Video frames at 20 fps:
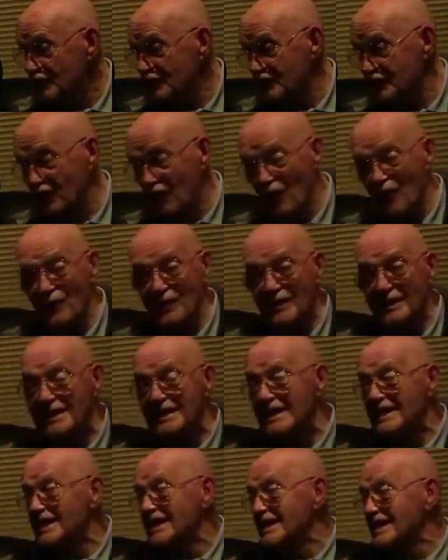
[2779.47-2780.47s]
So
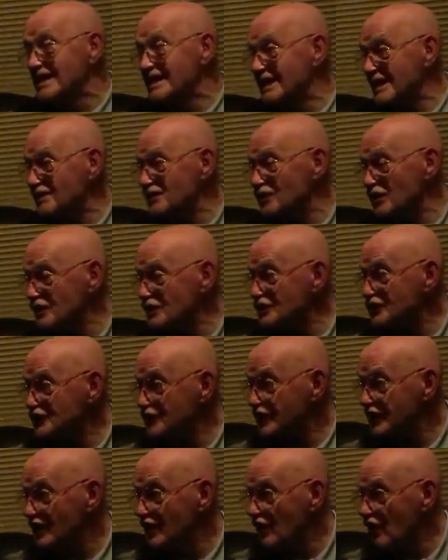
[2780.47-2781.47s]
he gets on his
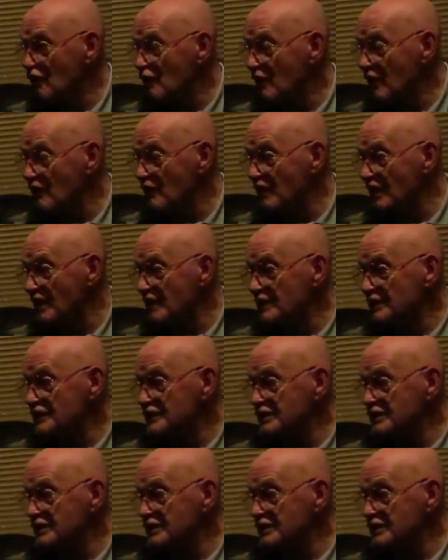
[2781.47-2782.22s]
chair a long way round,